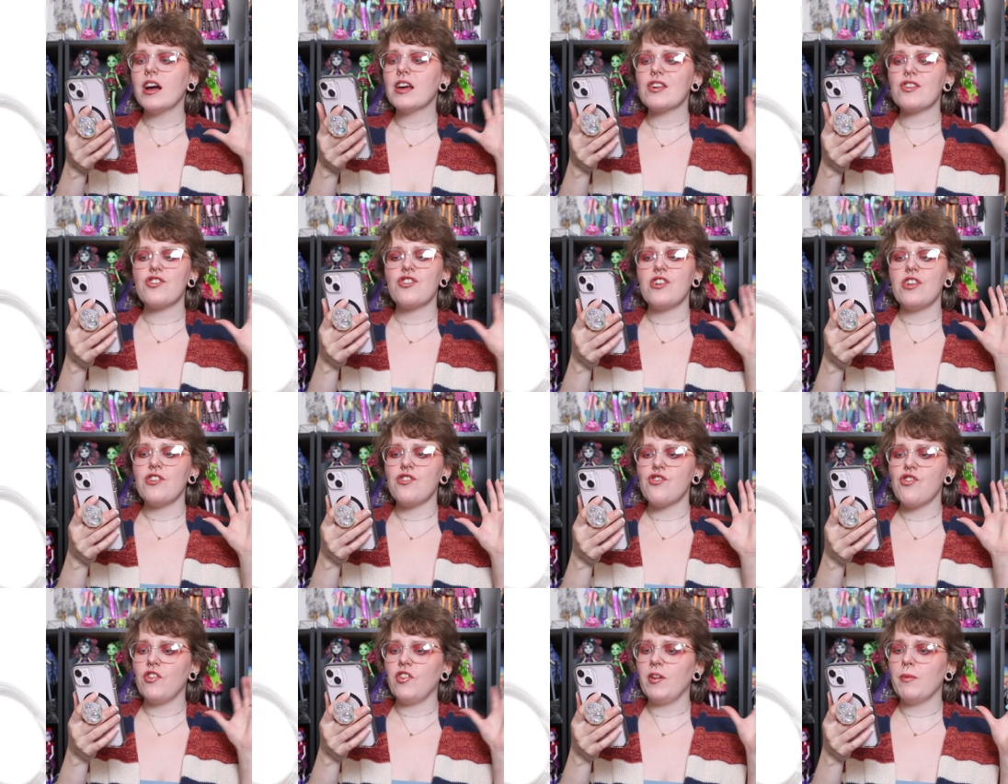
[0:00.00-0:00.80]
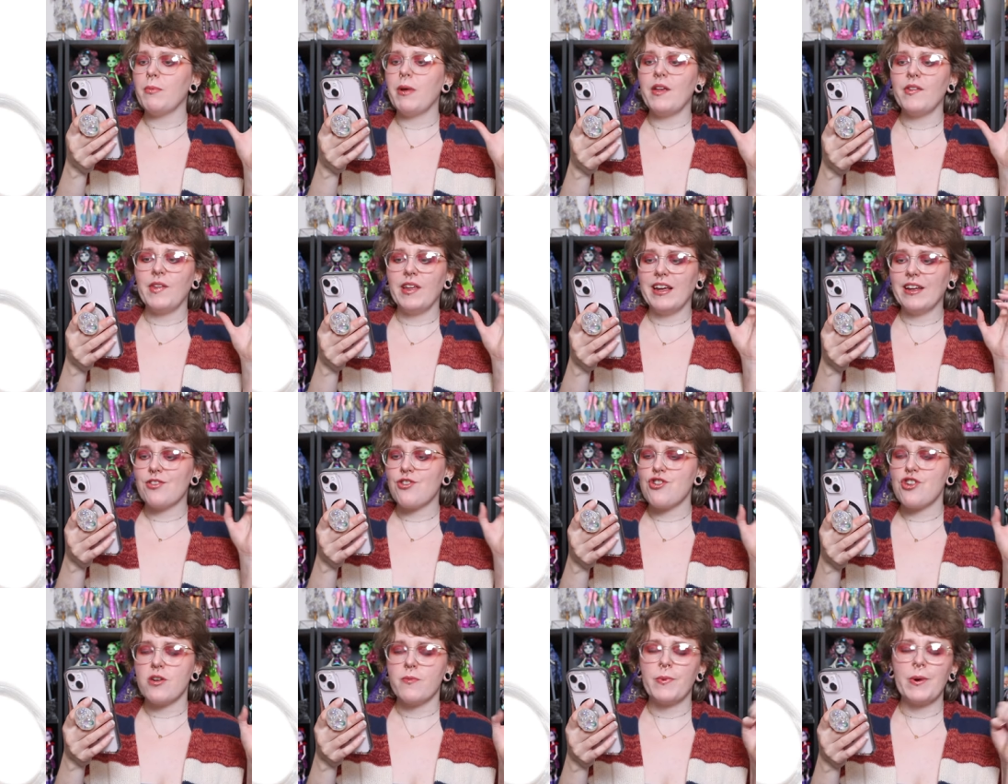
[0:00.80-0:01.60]
she's just amazing and
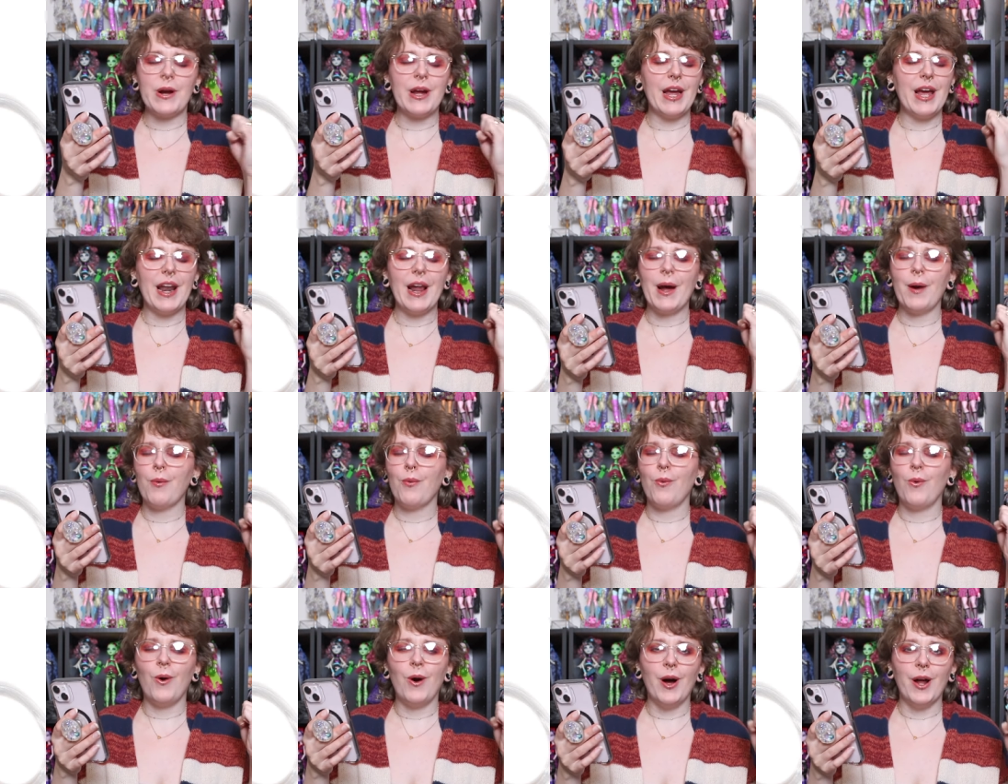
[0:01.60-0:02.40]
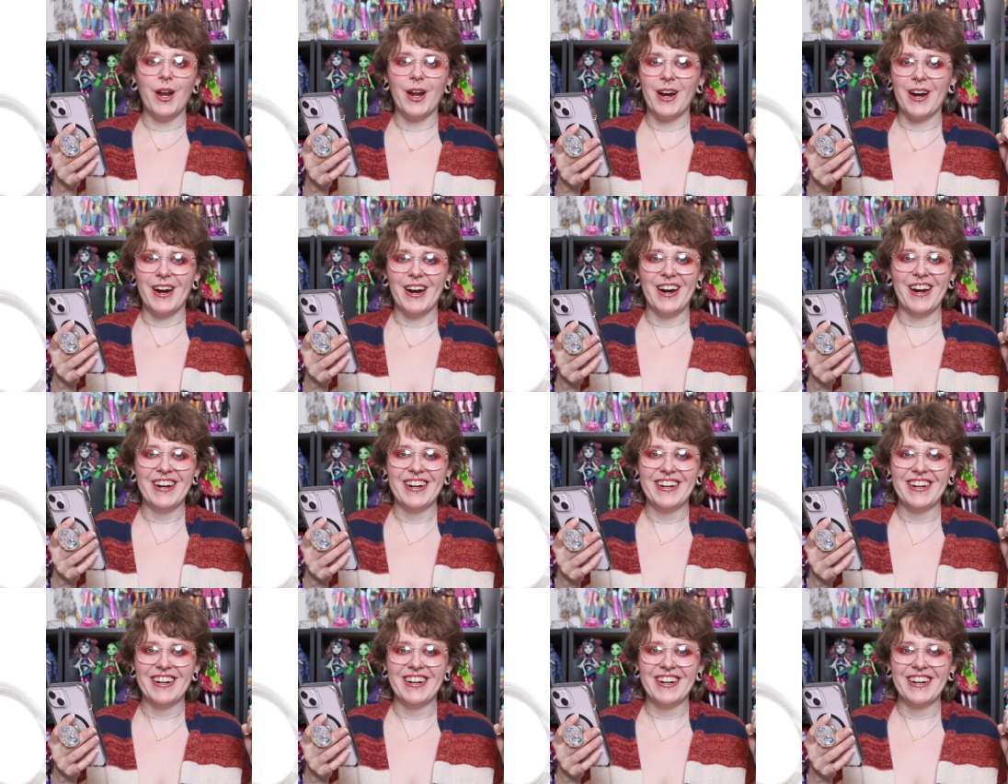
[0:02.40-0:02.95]
shimmery and I want her.